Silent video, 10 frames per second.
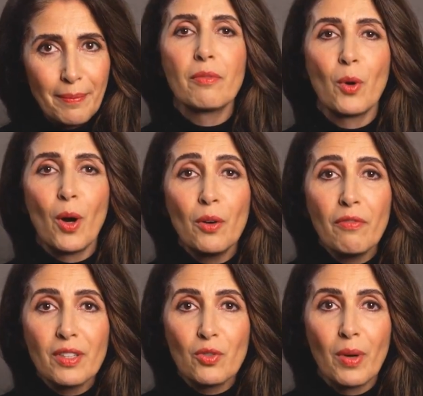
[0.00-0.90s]
For
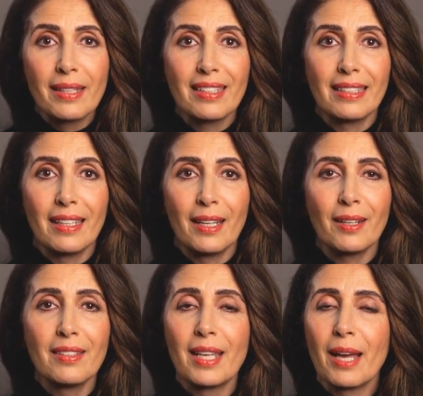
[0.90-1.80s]
over 20
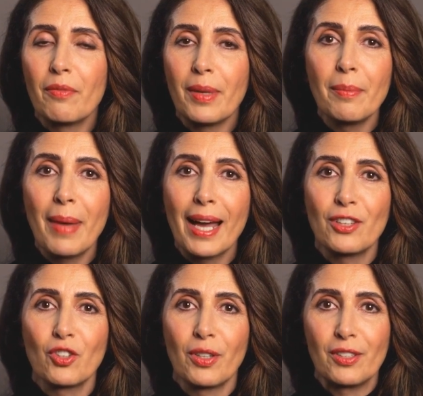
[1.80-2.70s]
years, I've been
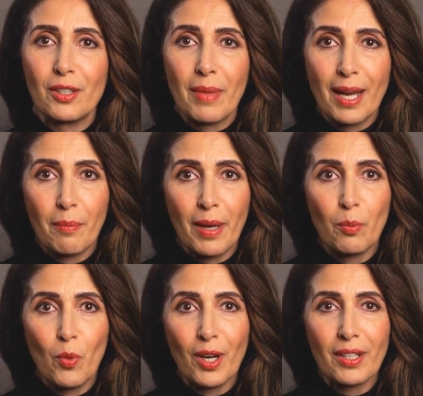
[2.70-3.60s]
passionate about my
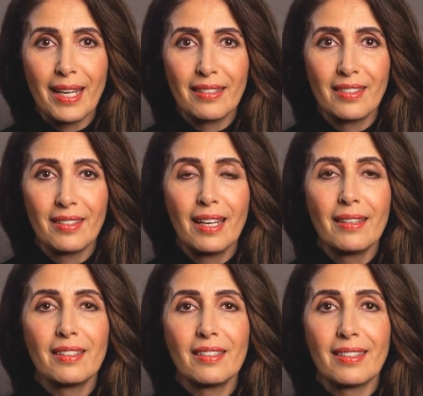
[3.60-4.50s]
work as a
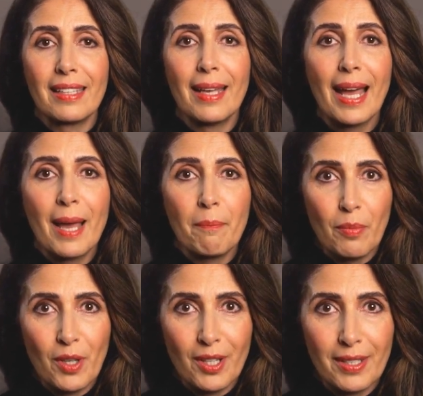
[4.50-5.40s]
dentist in
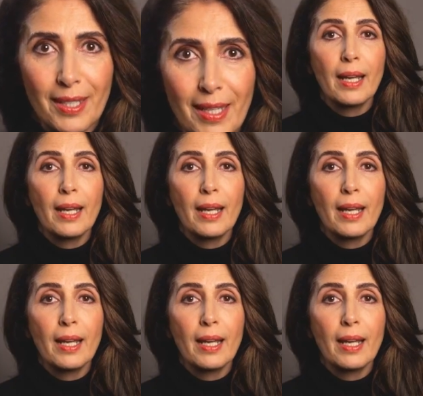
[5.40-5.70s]
Hamburg,